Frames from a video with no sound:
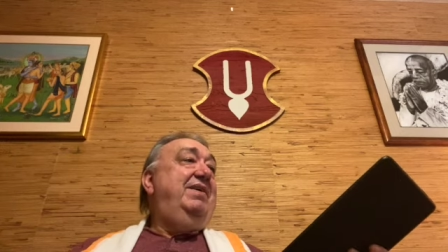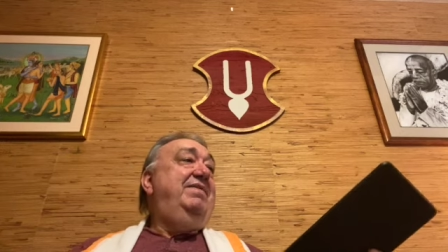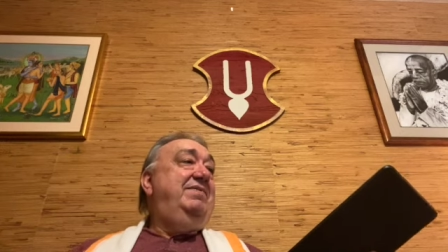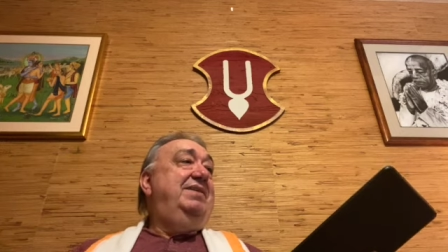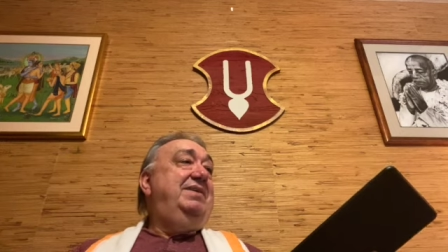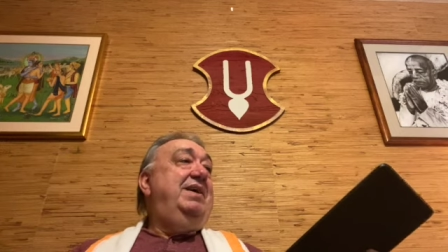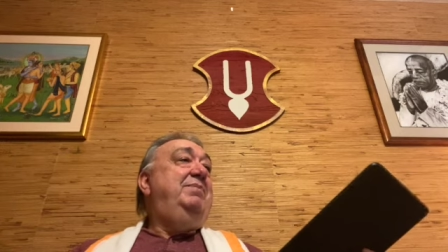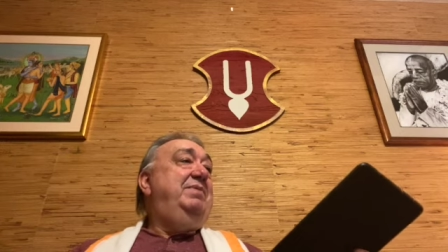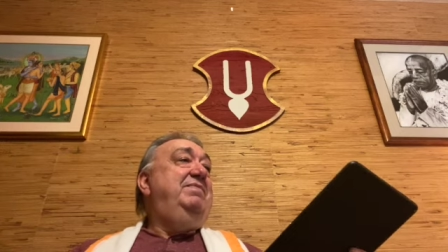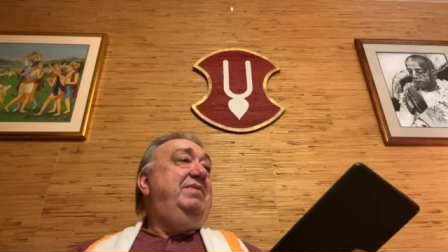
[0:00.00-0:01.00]
of the Dham
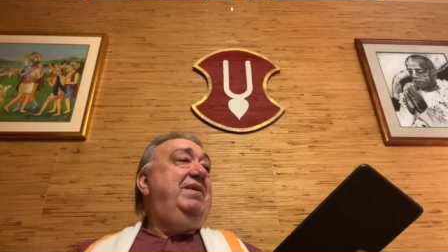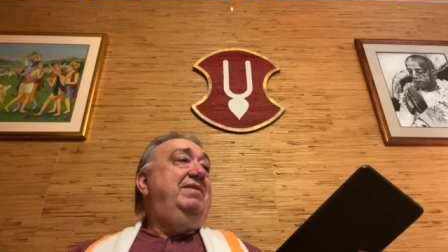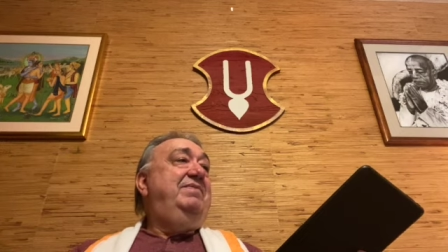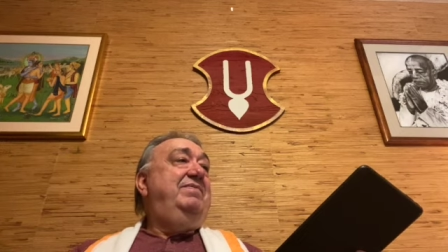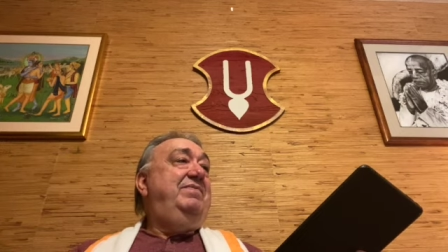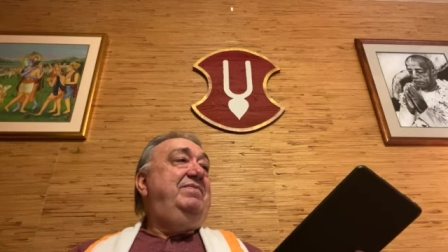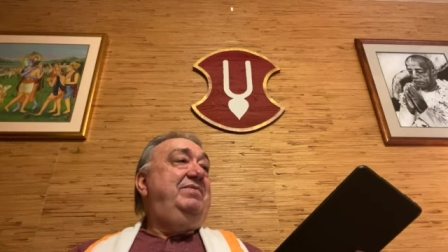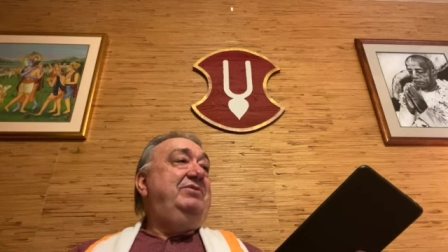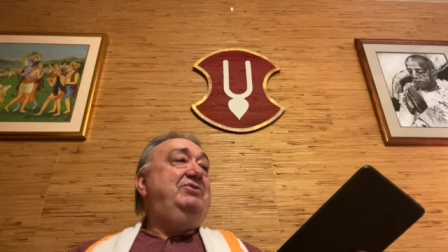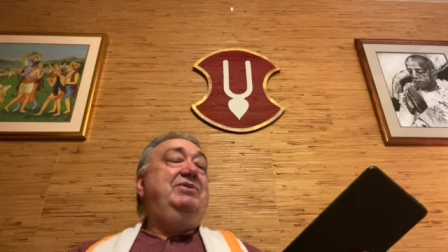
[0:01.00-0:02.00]
and, and
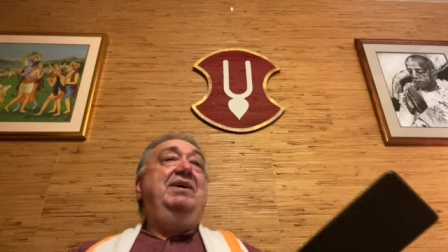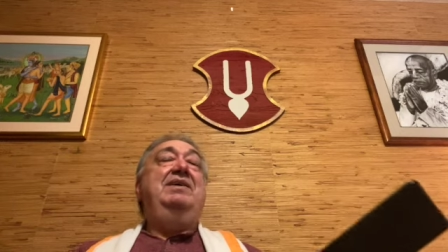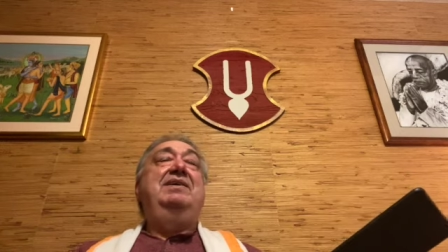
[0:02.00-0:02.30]
Krishna.